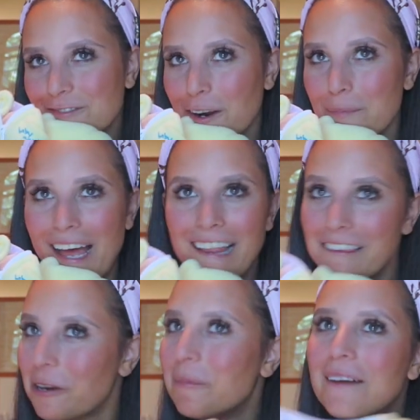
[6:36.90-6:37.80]
from that
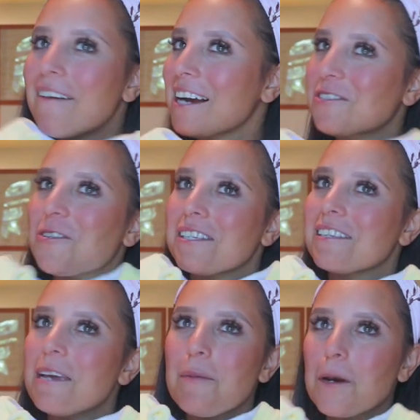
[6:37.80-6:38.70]
little bit of extra
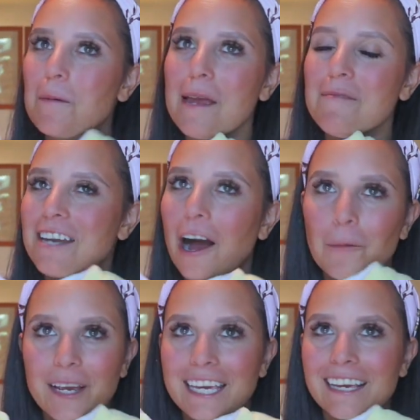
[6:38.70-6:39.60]
sleep, your baby not
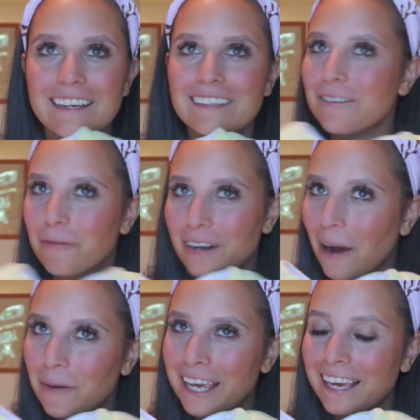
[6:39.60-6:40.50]
waking
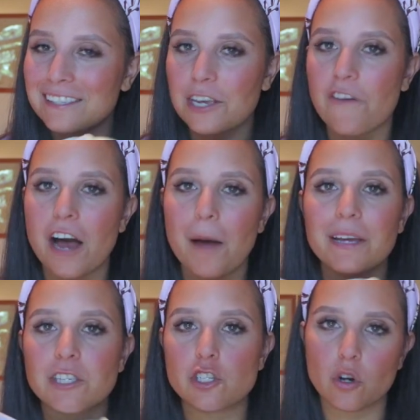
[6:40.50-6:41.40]
not waking itself up,
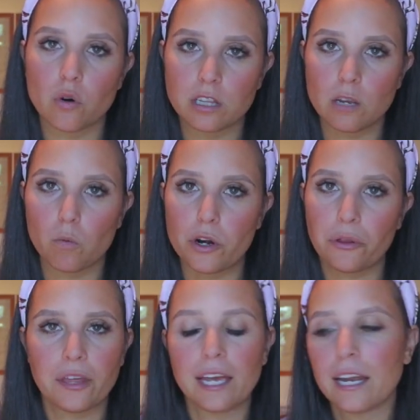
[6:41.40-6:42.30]
it's totally
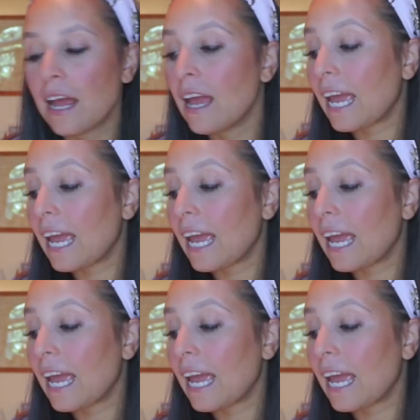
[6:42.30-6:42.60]
worth it.